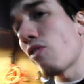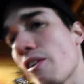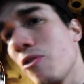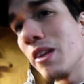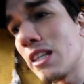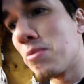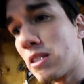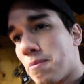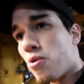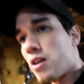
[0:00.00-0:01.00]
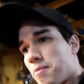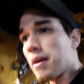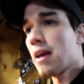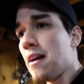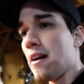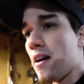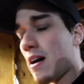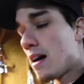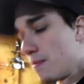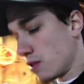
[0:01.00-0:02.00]
for everyone that's been supporting me
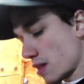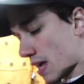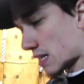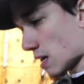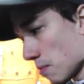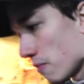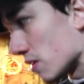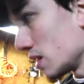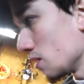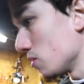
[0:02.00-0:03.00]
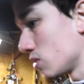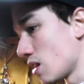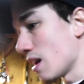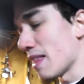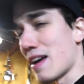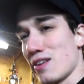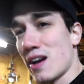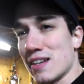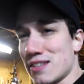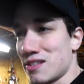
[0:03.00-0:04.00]
with the last couple videos. A lot of you
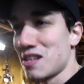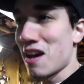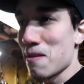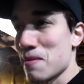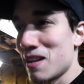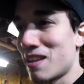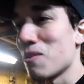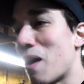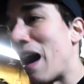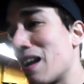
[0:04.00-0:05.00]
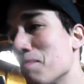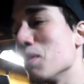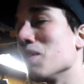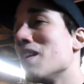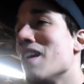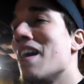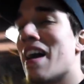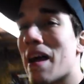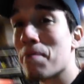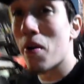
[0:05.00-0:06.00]
guys just telling me to do a Honda build,
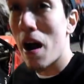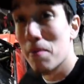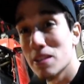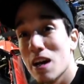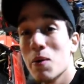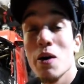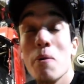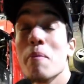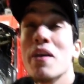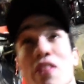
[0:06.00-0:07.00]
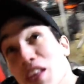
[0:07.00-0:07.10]
and I promise I will, but